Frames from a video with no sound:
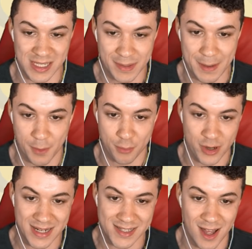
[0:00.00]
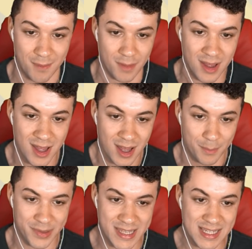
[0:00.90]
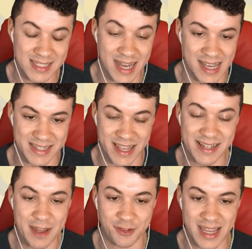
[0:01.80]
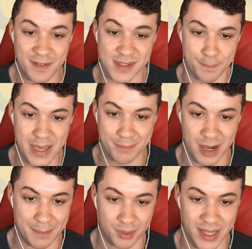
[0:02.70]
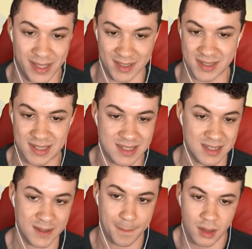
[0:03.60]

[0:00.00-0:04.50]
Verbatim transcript: Some of them were pretty dumb, but these guys, they definitely have some big brain plays.